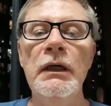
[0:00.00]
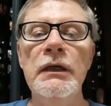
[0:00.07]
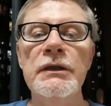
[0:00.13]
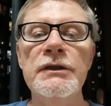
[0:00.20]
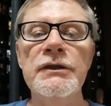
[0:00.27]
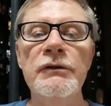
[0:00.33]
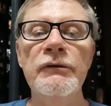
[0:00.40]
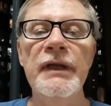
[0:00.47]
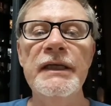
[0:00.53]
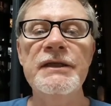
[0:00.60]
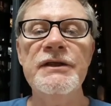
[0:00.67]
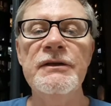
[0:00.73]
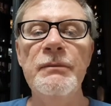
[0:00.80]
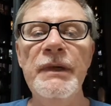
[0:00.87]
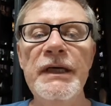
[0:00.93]
So
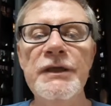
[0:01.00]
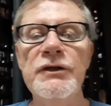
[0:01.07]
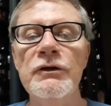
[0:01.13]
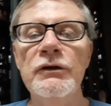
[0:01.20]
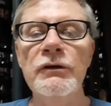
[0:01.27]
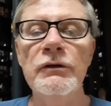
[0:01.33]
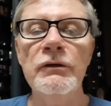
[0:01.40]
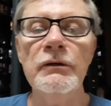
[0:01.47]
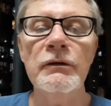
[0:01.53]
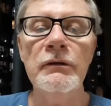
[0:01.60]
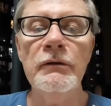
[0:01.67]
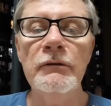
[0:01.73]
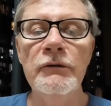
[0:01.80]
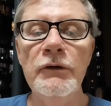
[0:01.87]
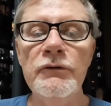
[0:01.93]
those
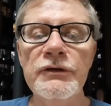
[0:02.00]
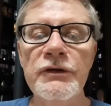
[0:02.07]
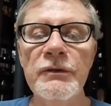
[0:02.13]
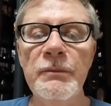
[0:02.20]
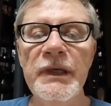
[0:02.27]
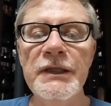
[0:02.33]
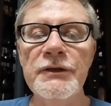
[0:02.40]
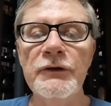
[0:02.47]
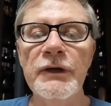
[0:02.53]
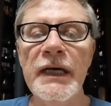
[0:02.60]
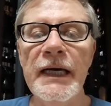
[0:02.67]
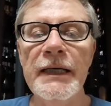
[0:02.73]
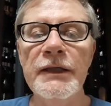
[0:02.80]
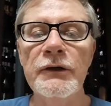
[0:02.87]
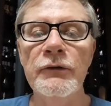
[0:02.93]
are the major
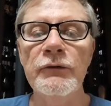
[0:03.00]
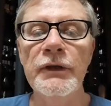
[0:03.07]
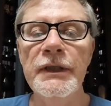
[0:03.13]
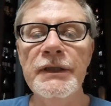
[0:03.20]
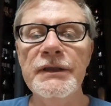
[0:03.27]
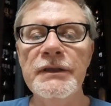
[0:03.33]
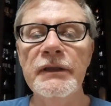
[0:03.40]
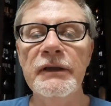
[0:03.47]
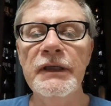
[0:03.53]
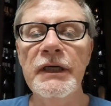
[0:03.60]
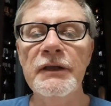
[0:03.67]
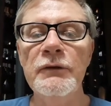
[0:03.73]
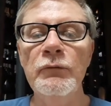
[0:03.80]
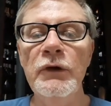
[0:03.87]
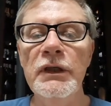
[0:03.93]
categories. The
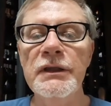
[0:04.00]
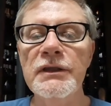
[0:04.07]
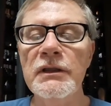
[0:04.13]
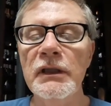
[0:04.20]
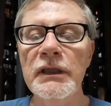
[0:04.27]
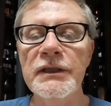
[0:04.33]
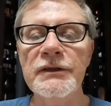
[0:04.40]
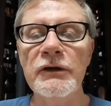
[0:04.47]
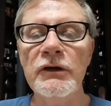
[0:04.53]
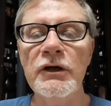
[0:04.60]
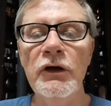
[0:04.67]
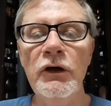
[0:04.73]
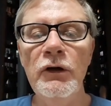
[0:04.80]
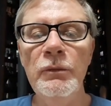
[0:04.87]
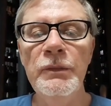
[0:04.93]
other ones, like
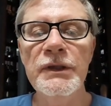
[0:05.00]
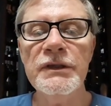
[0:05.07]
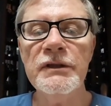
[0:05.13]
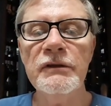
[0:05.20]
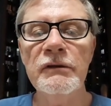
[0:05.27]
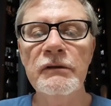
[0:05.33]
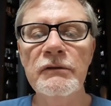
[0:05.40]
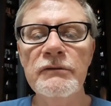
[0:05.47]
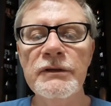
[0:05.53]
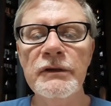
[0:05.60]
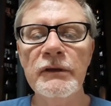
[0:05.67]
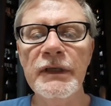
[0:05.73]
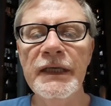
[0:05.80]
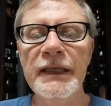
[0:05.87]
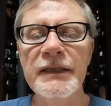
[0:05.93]
sarcomas, those are
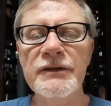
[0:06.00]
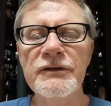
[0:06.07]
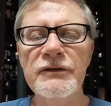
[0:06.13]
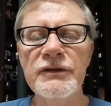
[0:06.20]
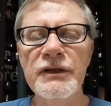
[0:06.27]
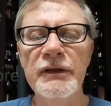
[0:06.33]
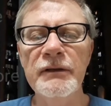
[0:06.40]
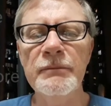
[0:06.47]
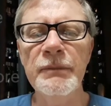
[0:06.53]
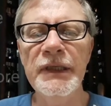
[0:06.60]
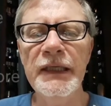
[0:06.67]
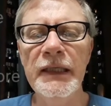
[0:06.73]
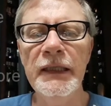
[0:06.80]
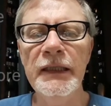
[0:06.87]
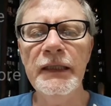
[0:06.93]
cancers that
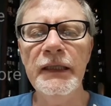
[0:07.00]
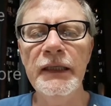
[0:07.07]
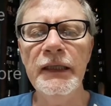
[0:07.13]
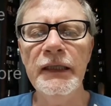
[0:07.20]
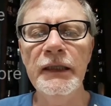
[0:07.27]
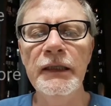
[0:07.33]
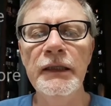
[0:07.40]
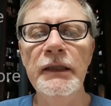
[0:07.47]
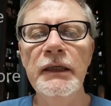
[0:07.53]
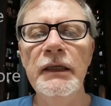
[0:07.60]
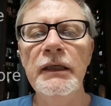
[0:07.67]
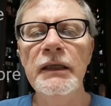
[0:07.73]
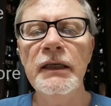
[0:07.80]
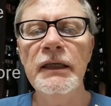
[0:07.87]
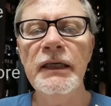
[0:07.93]
begin in
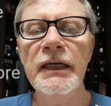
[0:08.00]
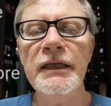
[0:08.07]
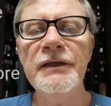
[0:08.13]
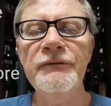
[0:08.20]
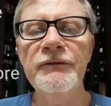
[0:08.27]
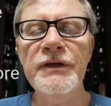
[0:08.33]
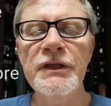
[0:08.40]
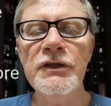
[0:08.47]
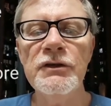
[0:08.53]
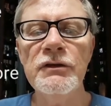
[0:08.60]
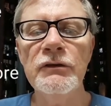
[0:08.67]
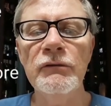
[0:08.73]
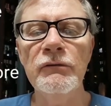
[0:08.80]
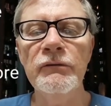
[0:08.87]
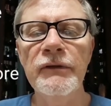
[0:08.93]
connective
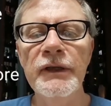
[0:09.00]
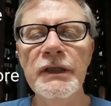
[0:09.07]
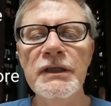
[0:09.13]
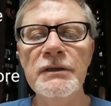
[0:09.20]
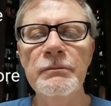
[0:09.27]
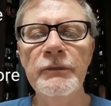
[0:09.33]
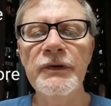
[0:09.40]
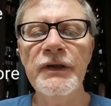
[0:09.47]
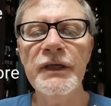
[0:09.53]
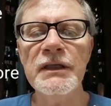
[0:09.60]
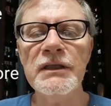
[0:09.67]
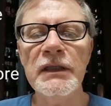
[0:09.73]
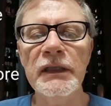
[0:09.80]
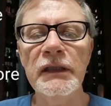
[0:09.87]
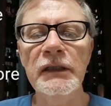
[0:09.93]
tissue,
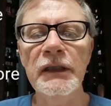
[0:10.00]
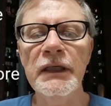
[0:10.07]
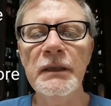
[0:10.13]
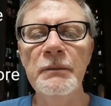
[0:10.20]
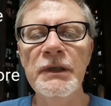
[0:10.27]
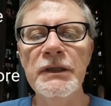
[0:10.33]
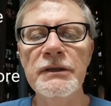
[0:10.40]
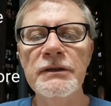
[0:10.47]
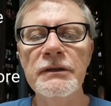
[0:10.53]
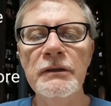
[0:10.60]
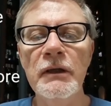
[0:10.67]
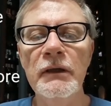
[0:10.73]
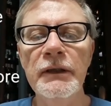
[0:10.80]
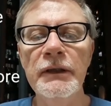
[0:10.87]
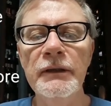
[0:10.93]
things like ligaments
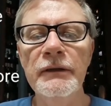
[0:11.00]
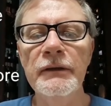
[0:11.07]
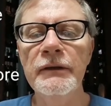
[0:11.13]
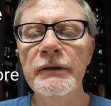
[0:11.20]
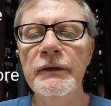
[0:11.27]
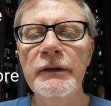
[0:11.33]
and